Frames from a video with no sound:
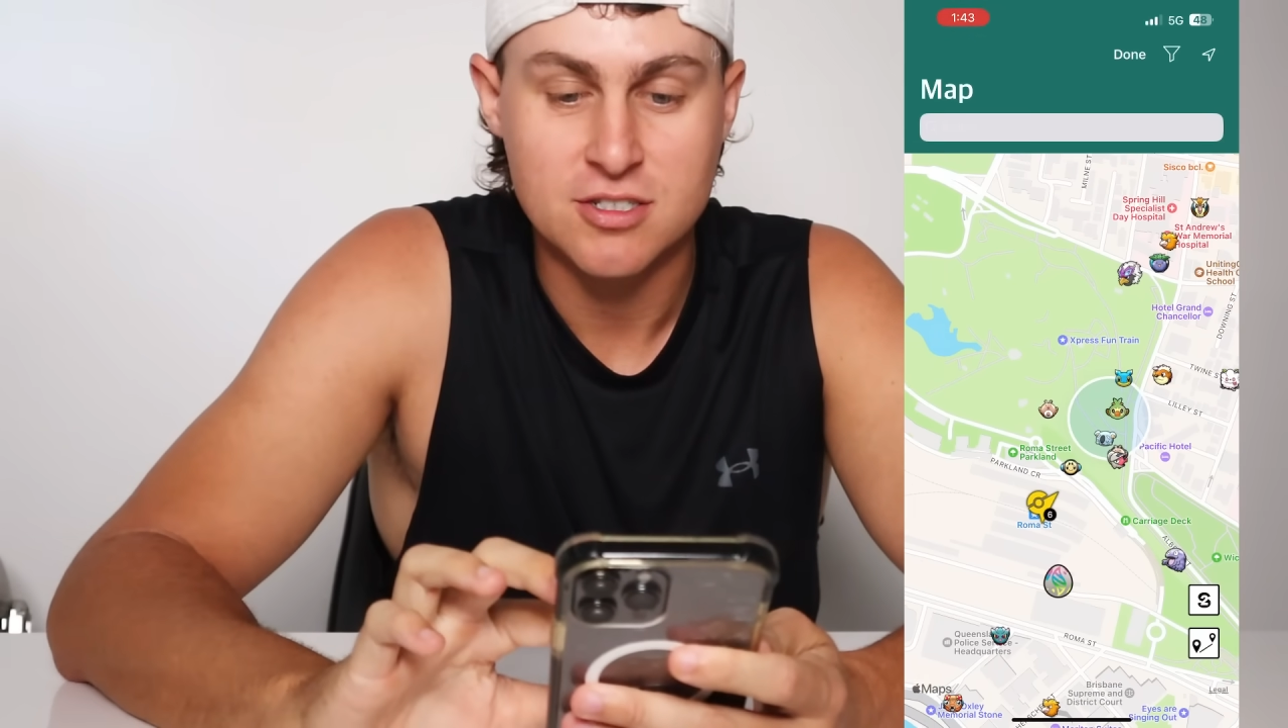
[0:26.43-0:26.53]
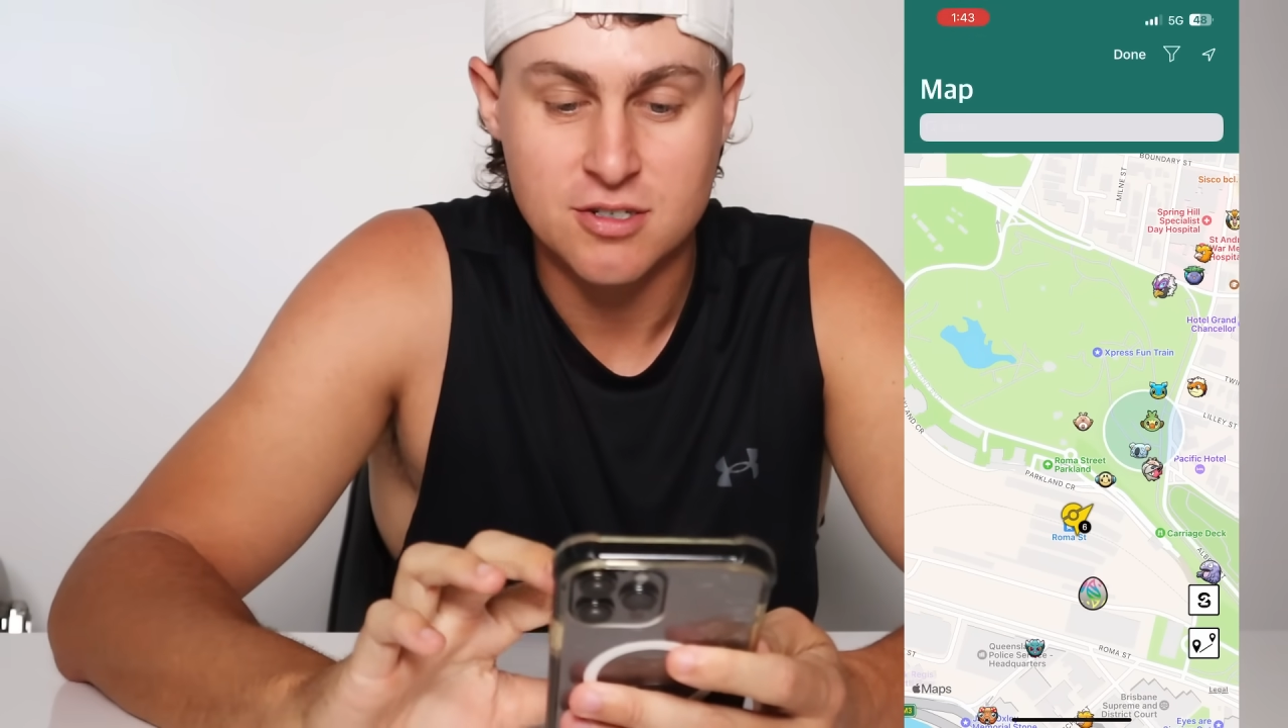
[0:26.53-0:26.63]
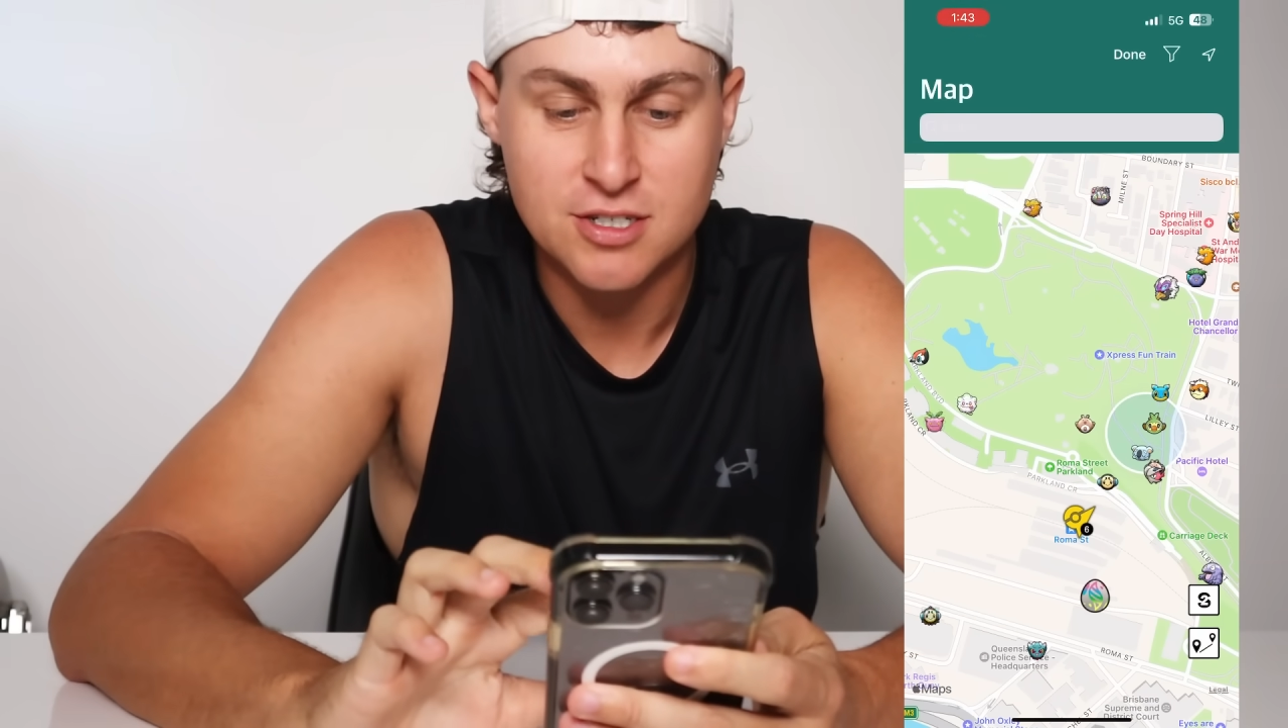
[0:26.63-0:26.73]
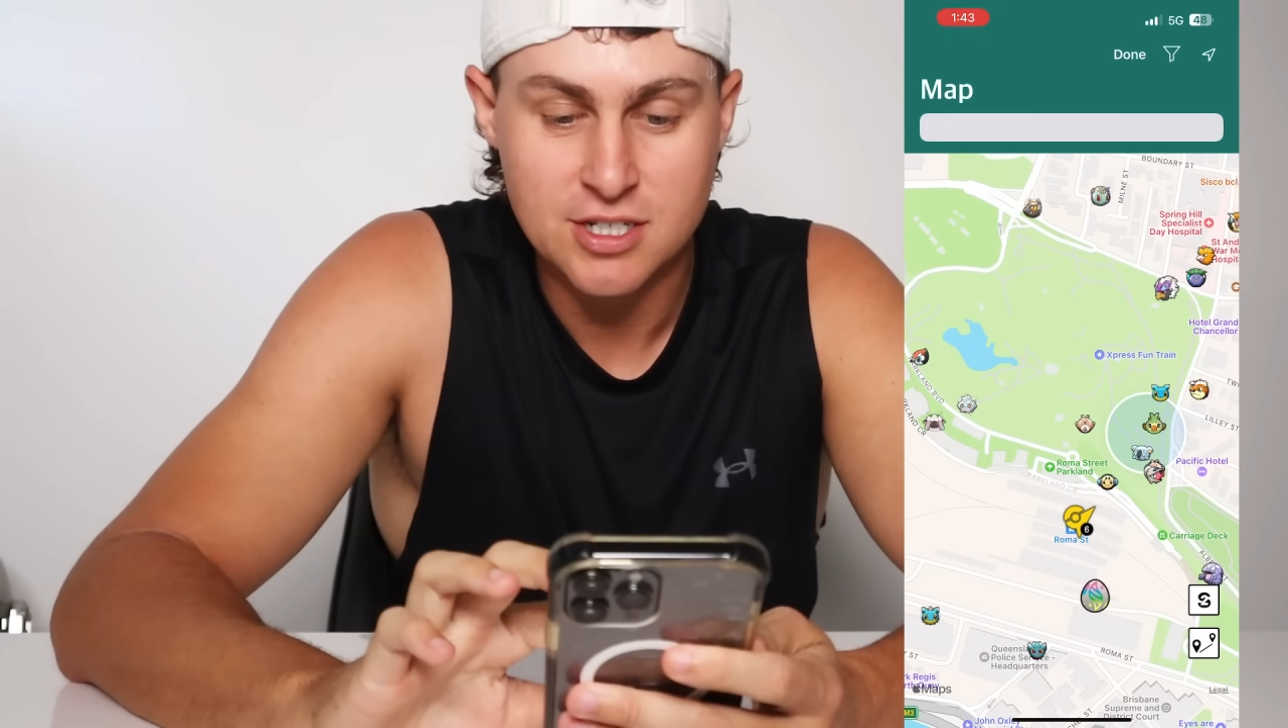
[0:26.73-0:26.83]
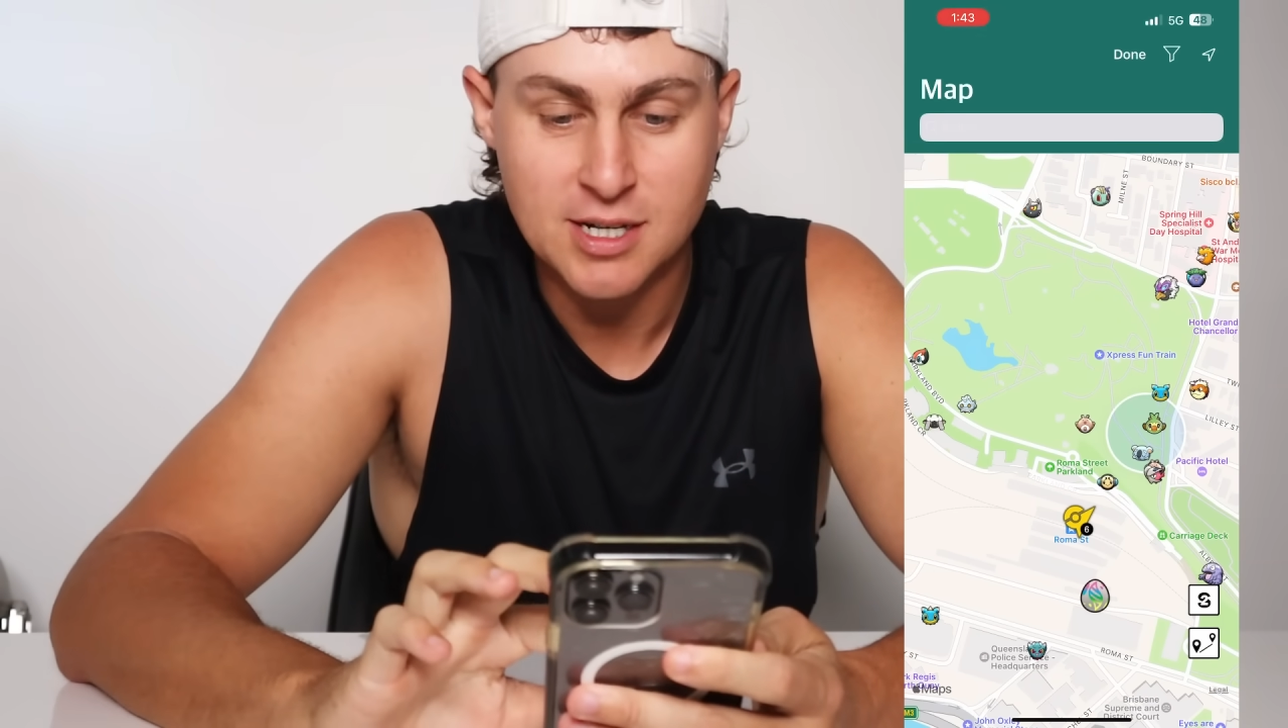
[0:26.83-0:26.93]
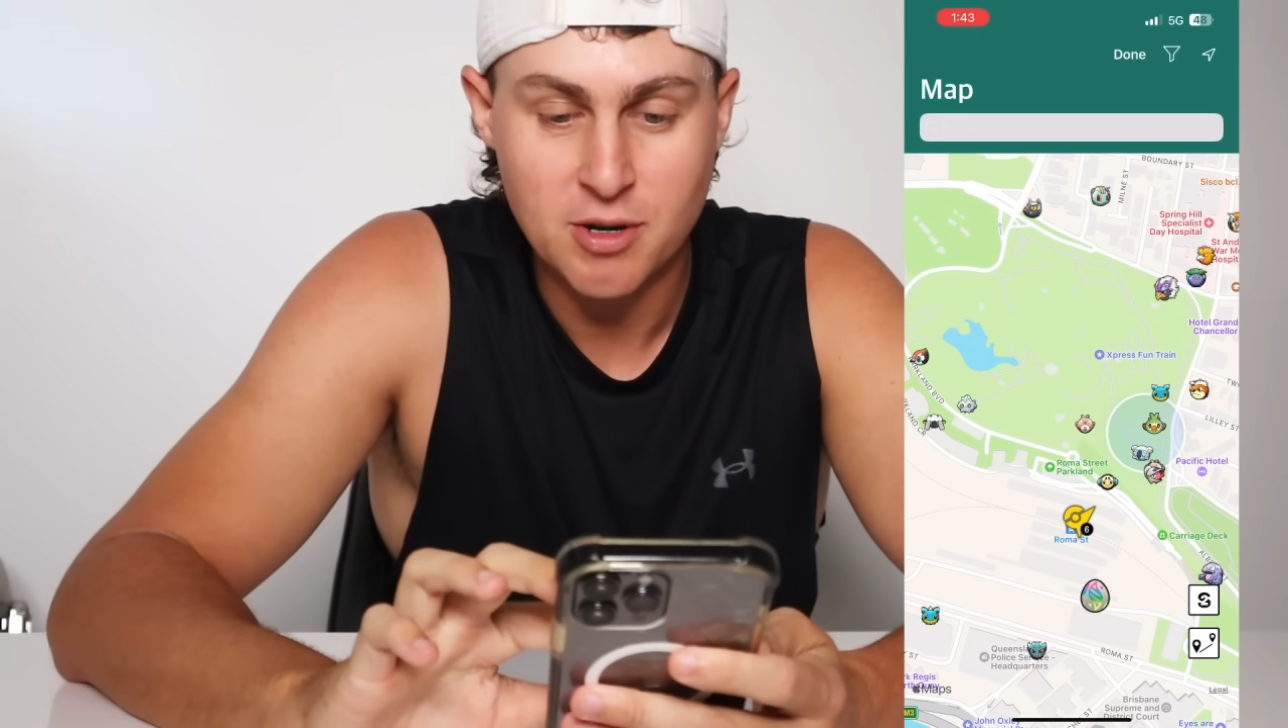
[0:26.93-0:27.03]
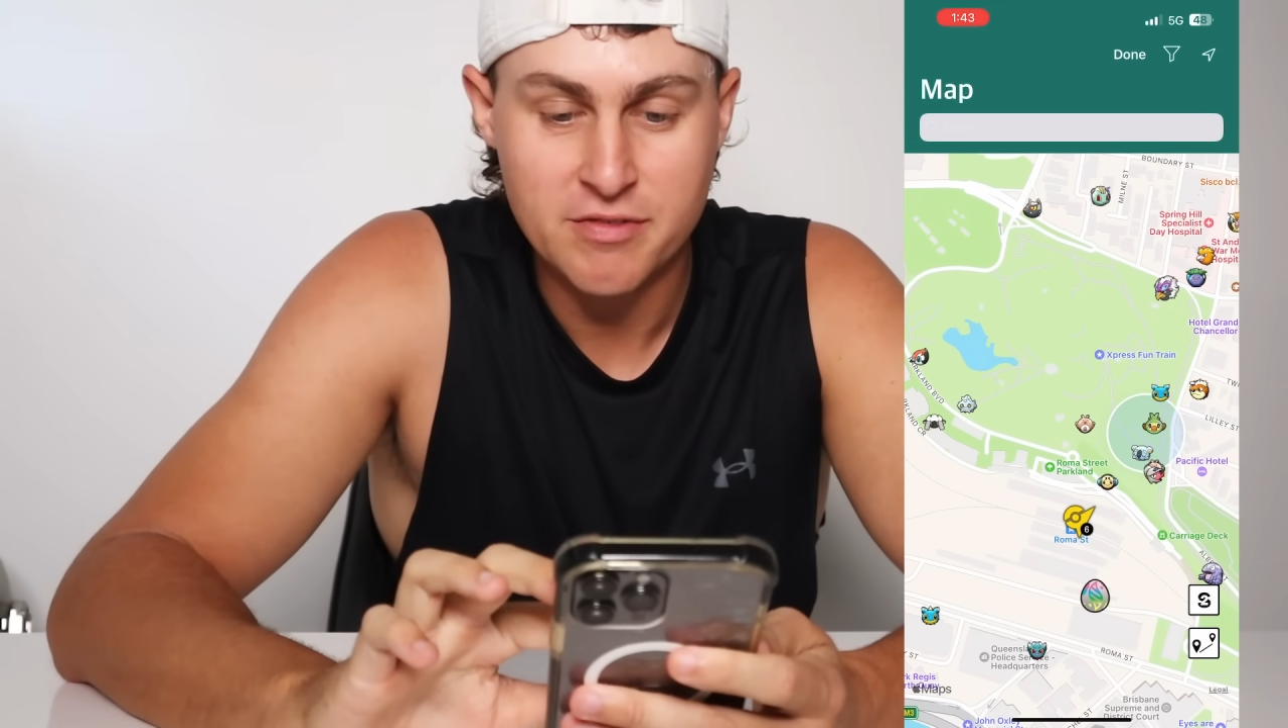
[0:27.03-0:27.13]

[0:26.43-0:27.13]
So you can come